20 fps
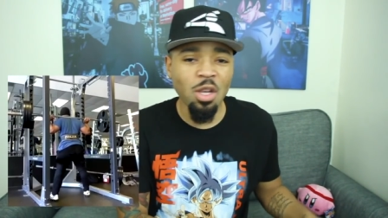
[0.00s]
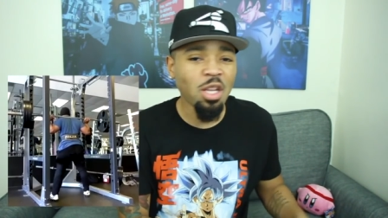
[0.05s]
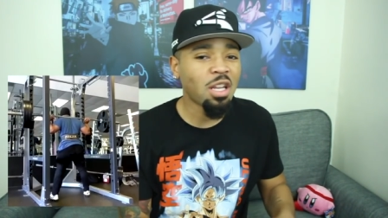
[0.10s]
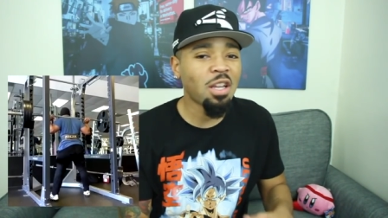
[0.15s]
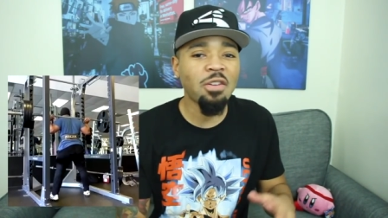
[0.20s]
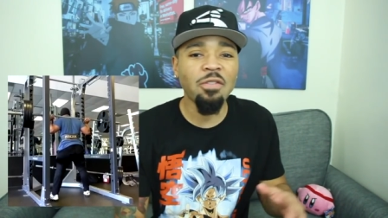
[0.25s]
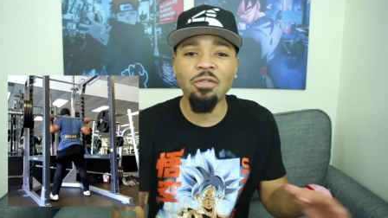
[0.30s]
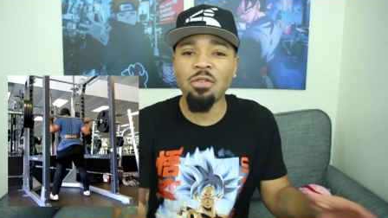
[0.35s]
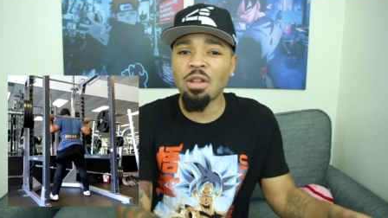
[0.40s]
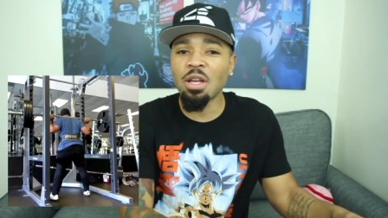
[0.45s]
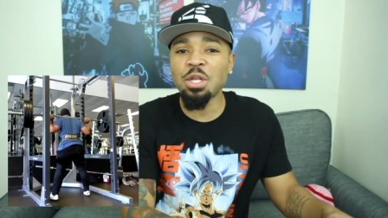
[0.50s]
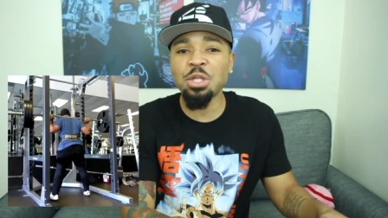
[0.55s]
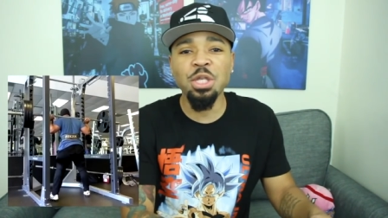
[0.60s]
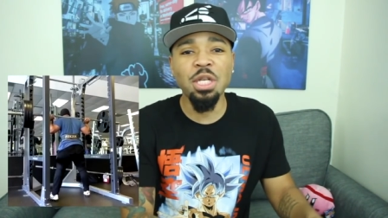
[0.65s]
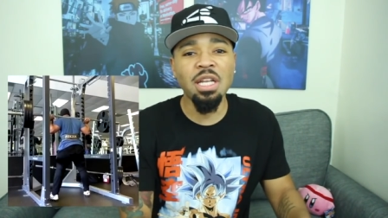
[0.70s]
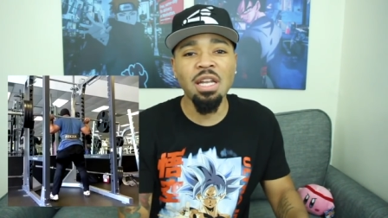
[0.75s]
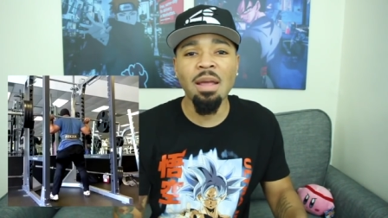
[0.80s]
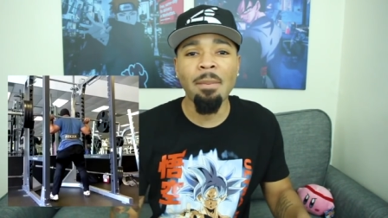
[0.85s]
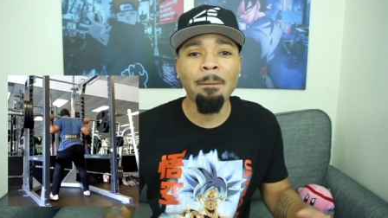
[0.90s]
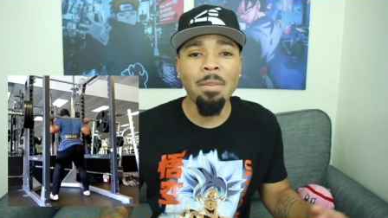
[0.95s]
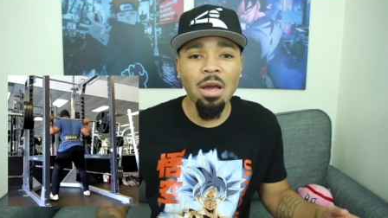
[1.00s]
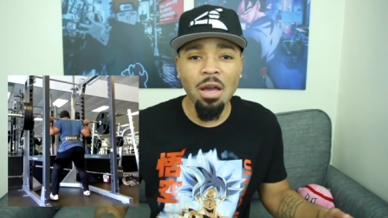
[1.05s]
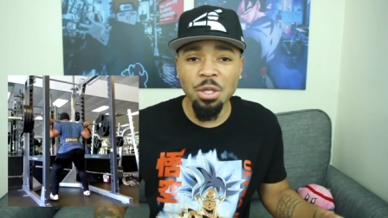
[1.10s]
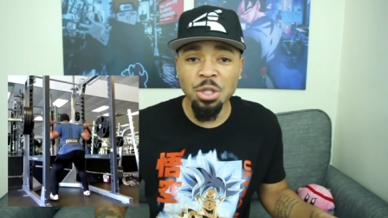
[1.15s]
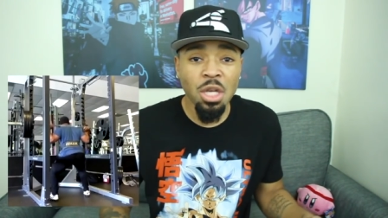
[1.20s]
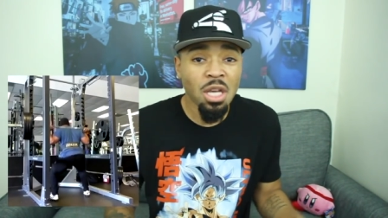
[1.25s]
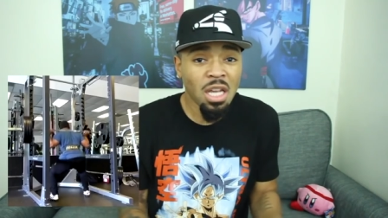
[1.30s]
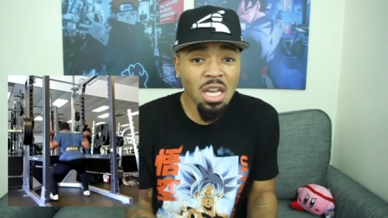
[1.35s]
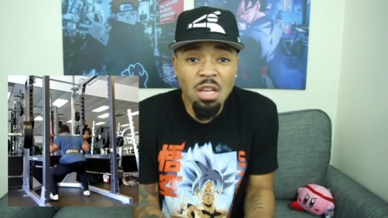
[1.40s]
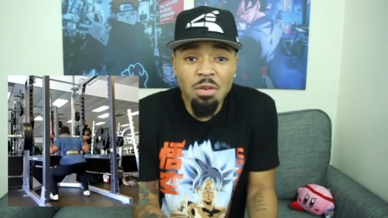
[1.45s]
He didn't flinch, he didn't
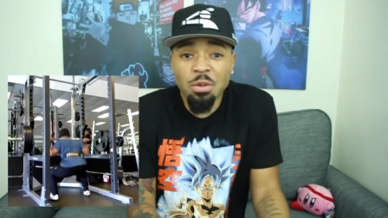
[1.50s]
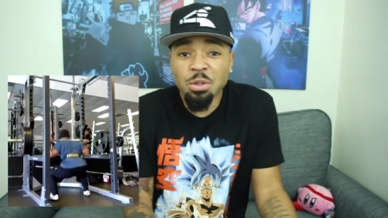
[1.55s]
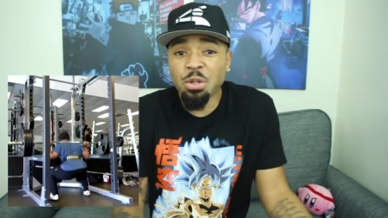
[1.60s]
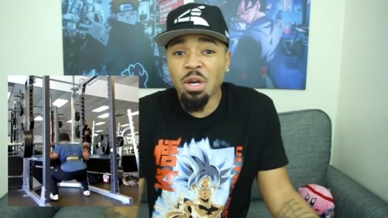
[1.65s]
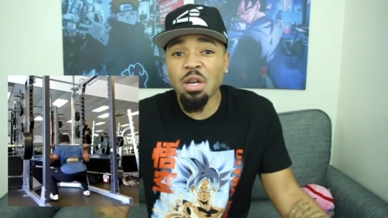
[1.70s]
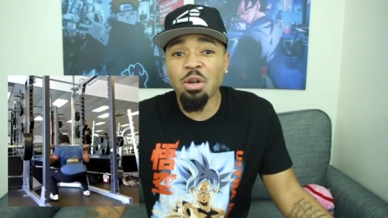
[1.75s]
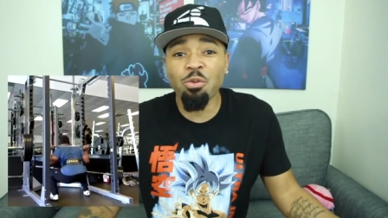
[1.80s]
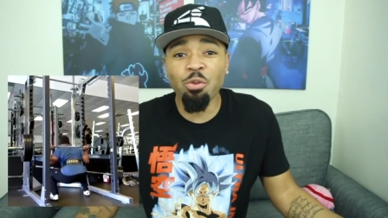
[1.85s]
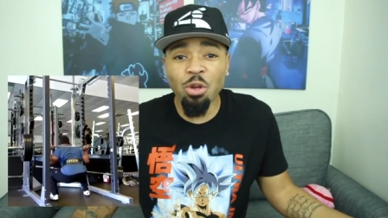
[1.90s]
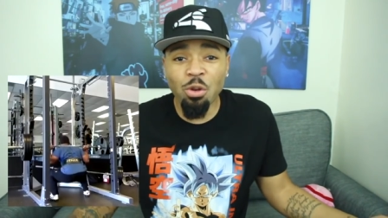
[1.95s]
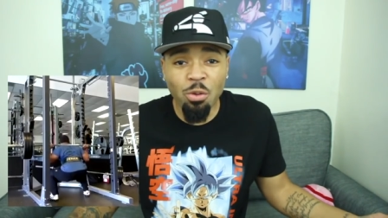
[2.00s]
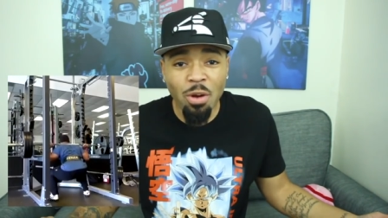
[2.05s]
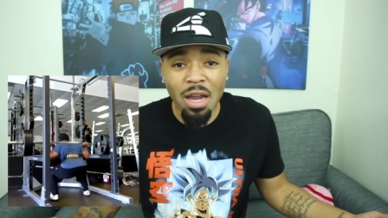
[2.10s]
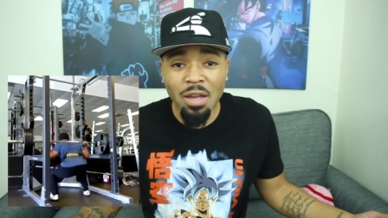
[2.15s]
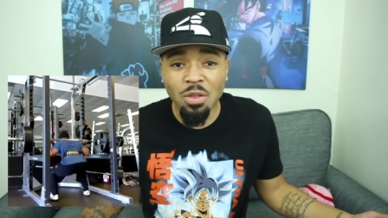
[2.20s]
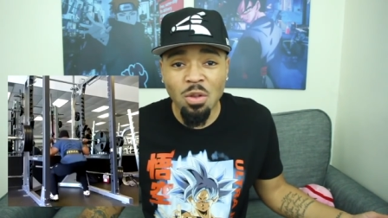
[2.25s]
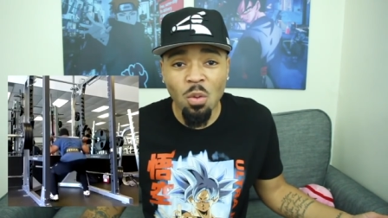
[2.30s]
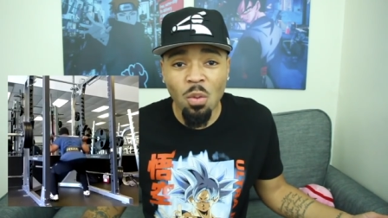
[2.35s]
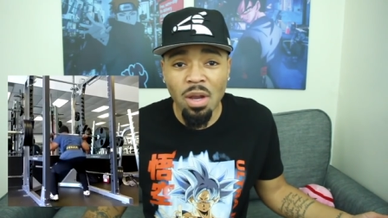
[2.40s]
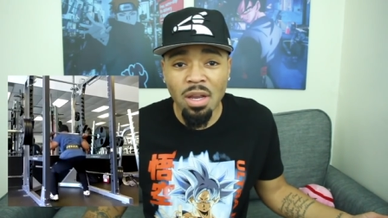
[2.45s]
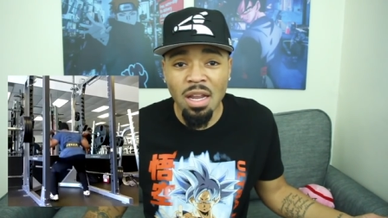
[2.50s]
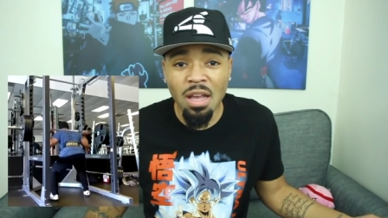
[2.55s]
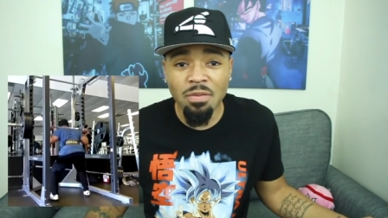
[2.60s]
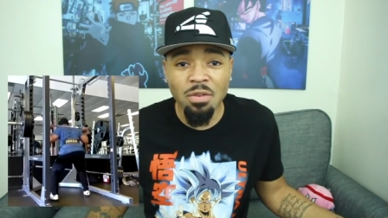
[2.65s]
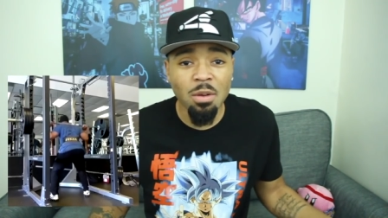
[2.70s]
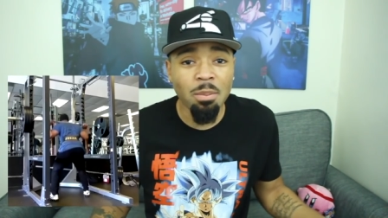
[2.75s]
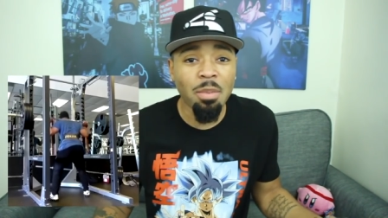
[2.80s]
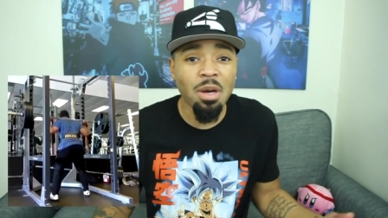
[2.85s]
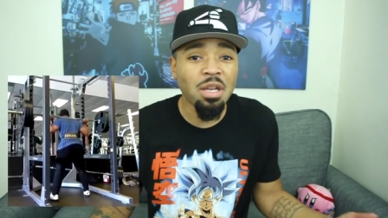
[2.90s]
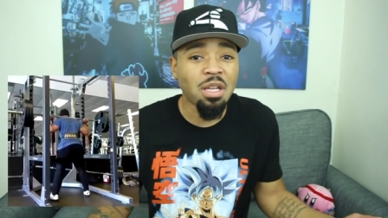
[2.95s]
budge, he didn't even try to rewrite the weight
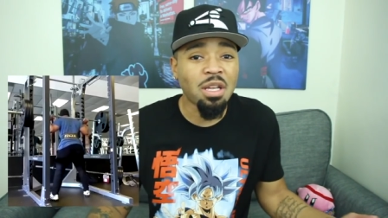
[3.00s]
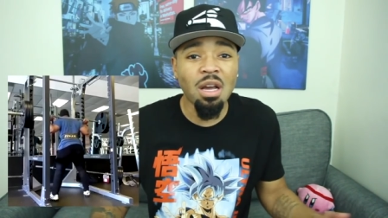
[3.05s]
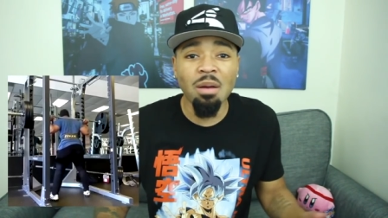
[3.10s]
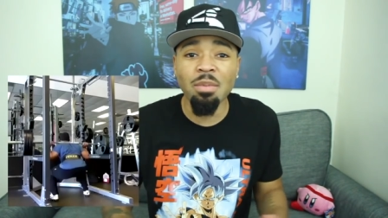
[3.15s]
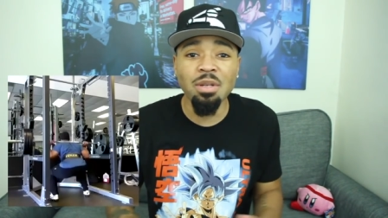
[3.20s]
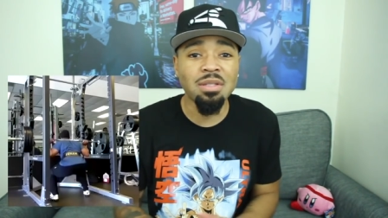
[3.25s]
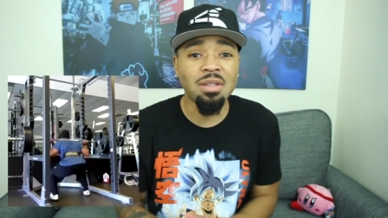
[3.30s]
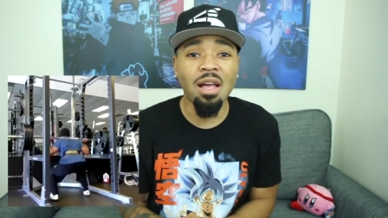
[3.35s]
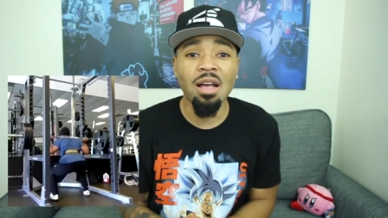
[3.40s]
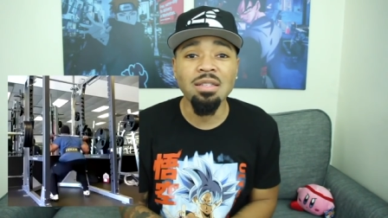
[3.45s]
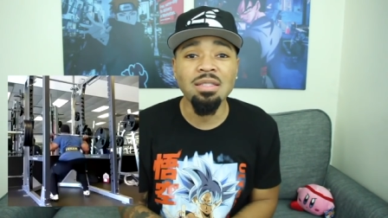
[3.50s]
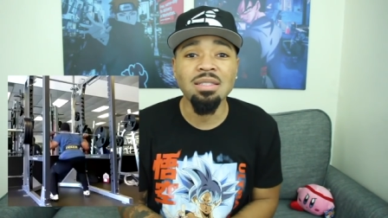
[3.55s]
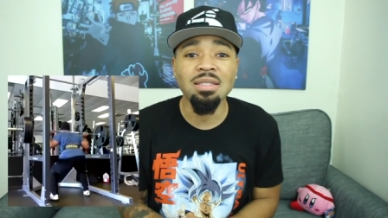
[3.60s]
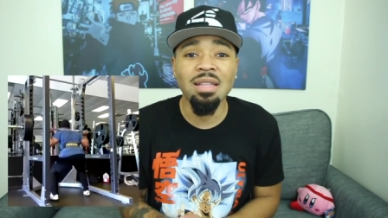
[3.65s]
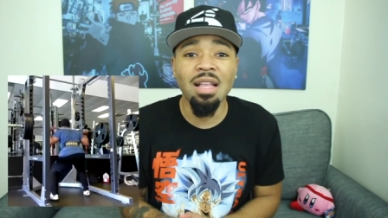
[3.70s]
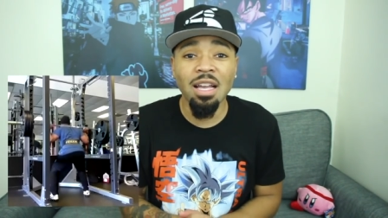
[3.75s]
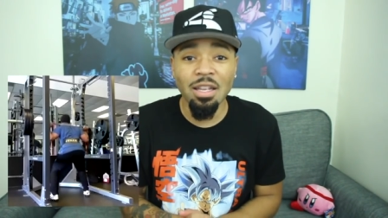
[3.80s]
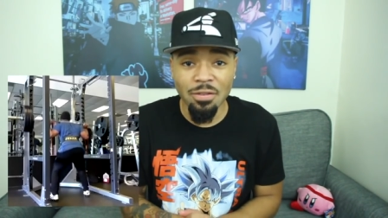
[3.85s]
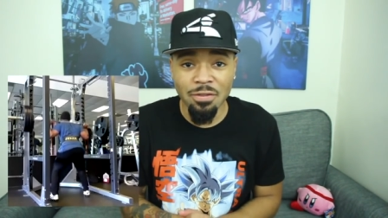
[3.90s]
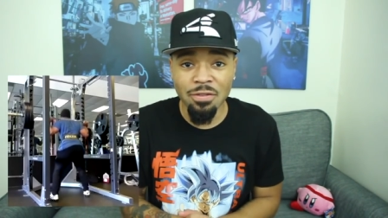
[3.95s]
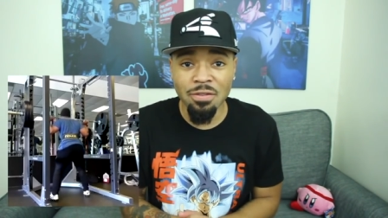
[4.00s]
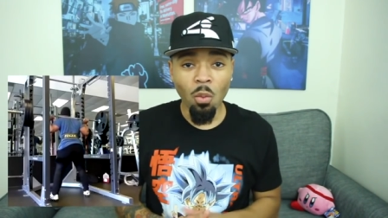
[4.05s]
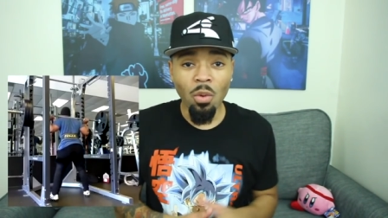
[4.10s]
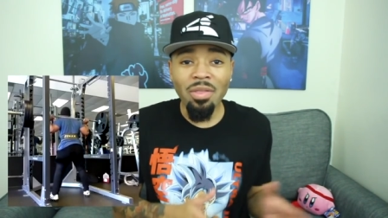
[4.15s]
after Buddy almost lost his life.